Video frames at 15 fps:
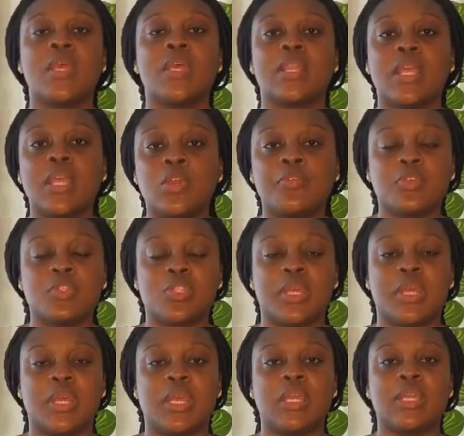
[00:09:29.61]
Thank you for
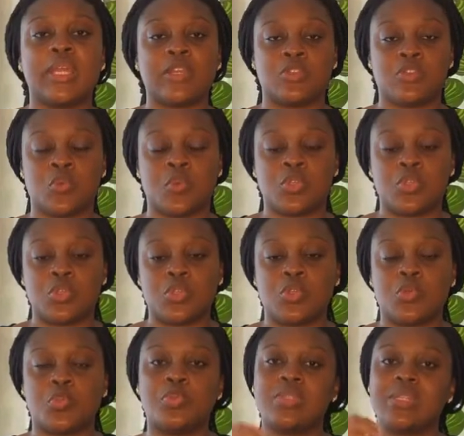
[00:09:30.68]
tuning in. I just want you to
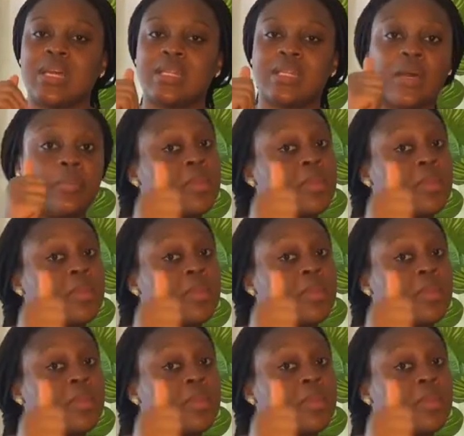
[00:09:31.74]
put a thumb